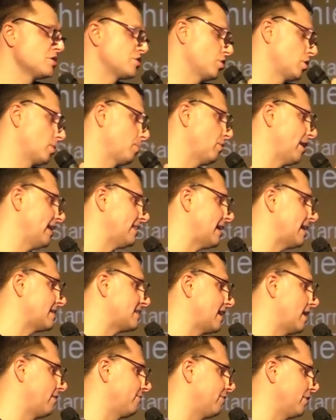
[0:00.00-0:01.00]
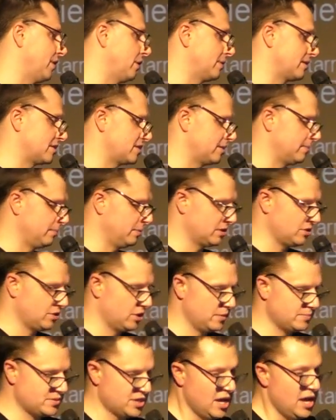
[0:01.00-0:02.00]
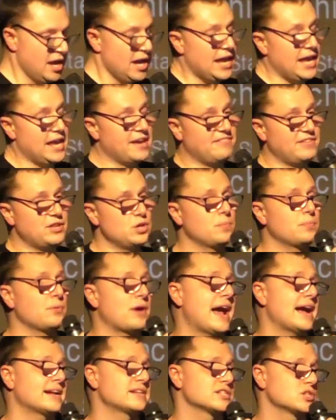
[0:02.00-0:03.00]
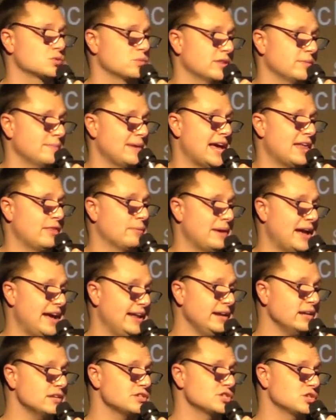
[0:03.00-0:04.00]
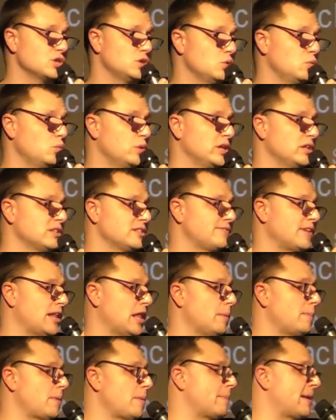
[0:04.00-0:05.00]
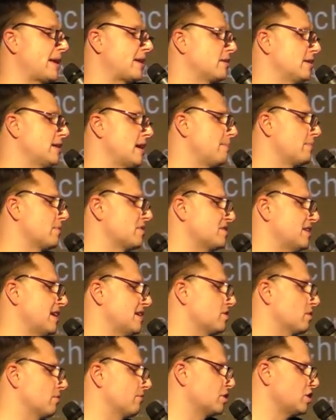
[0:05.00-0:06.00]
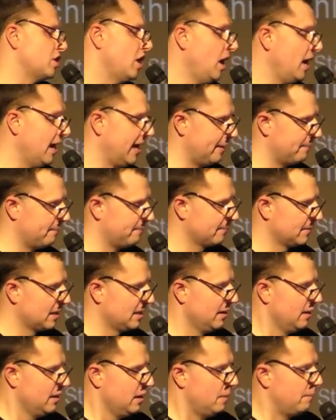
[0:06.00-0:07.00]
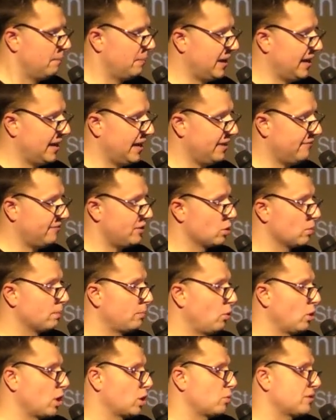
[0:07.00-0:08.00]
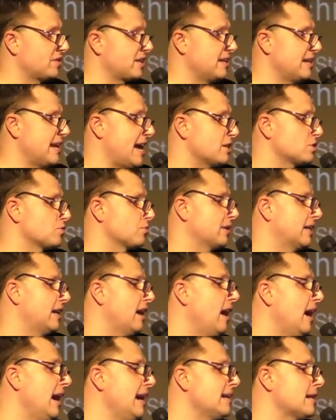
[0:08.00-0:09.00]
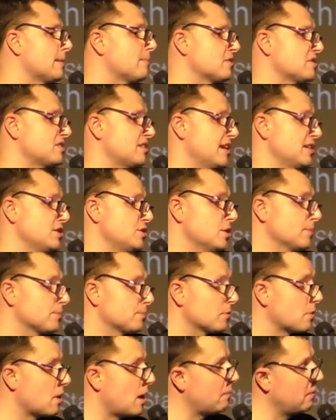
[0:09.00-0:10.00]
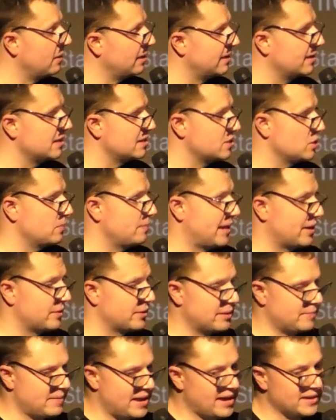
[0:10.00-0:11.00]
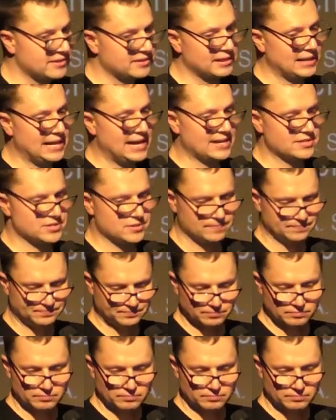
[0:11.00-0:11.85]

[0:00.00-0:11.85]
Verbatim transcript: So to break that down for you in simple terms, if you practice with mathematics, you will develop a better number sense over time. But if you're born with a naturally high number sense, you're probably going to do better in math class.